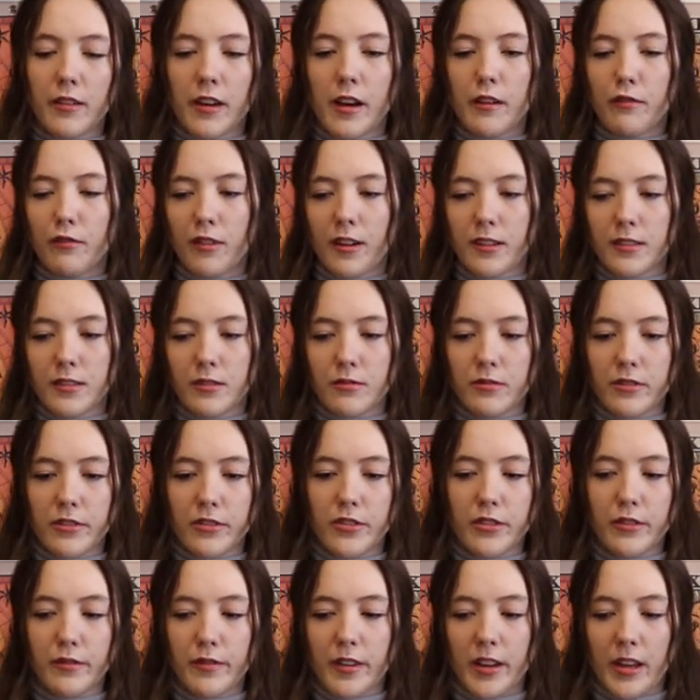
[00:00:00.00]
We have rest and
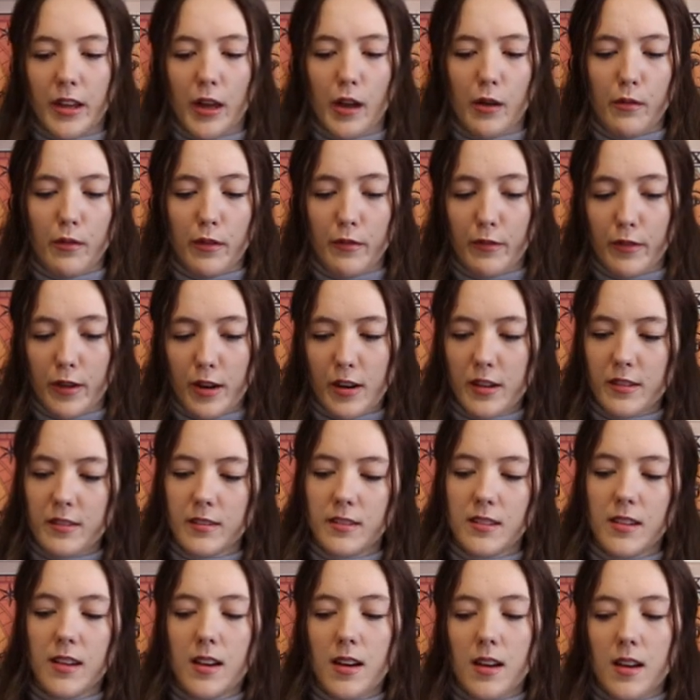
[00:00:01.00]
rejuvenate in
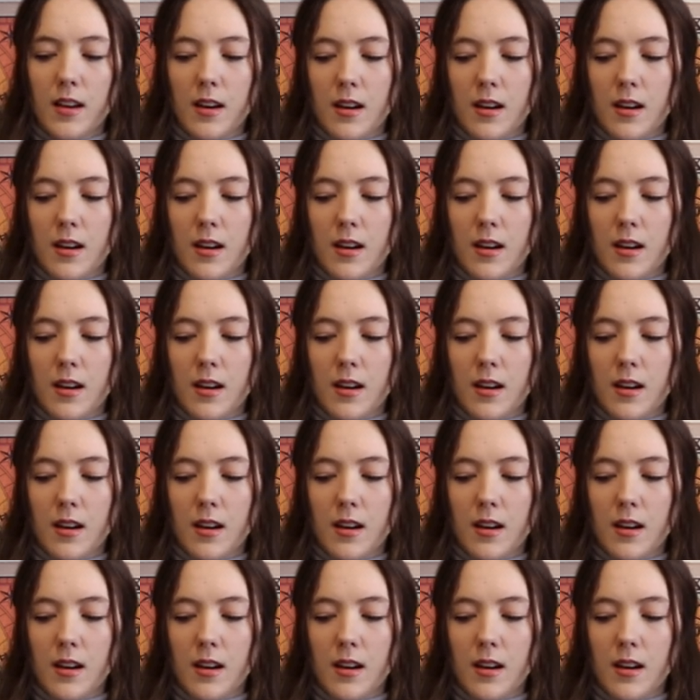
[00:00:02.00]
reverse.